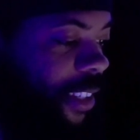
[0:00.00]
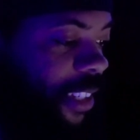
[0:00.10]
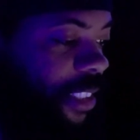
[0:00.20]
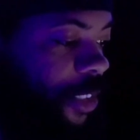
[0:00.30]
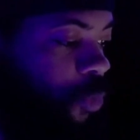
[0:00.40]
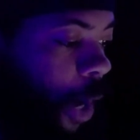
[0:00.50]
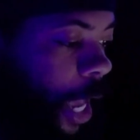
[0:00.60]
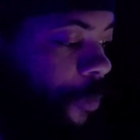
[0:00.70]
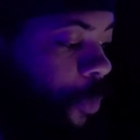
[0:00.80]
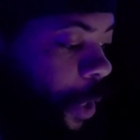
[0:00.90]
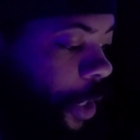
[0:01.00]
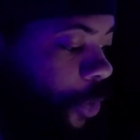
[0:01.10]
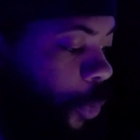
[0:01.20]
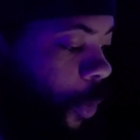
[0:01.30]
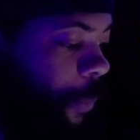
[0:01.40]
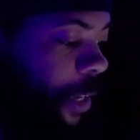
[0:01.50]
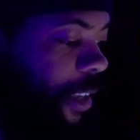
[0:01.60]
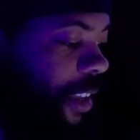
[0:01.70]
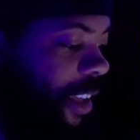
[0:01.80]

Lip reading: And says, why have you been ignoring me?